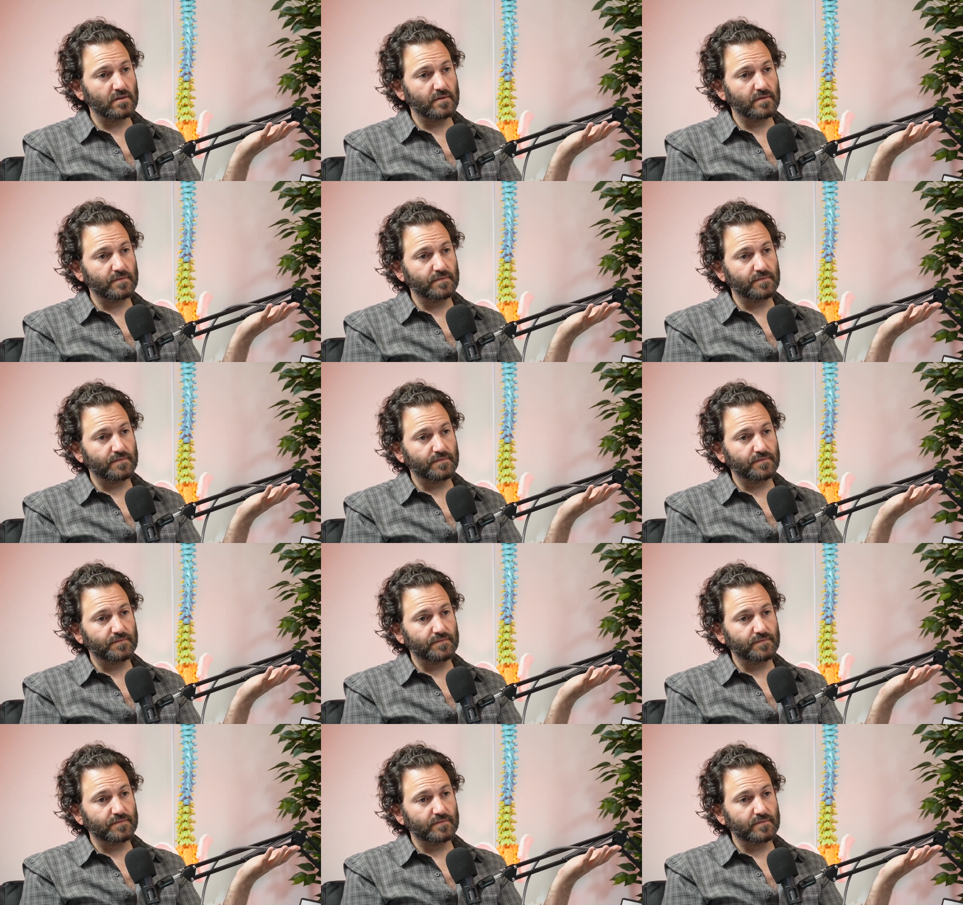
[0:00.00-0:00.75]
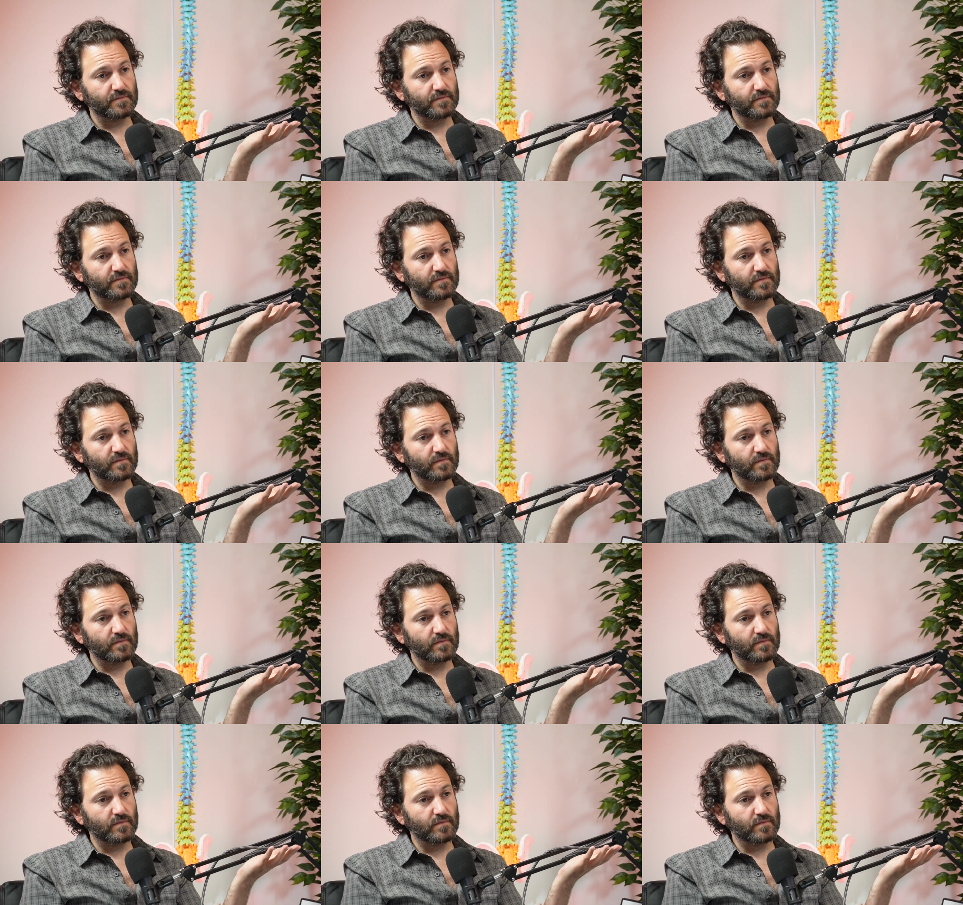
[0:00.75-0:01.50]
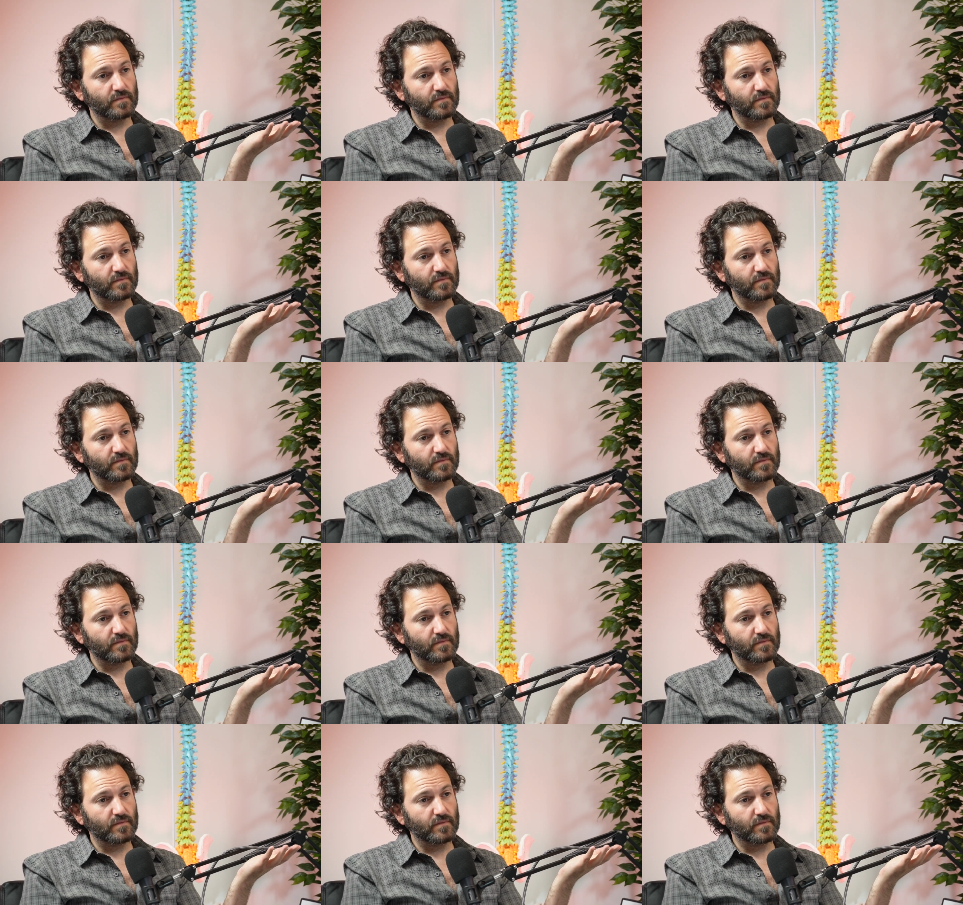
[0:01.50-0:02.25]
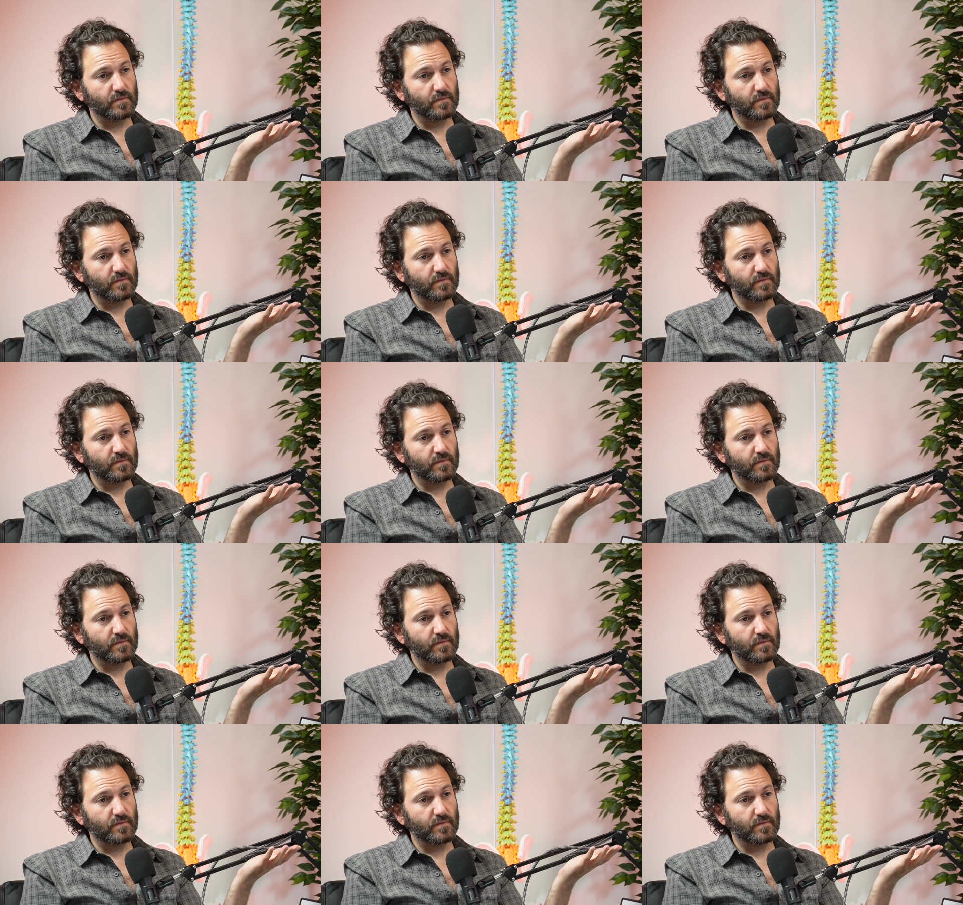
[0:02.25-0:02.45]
Nobody speaks.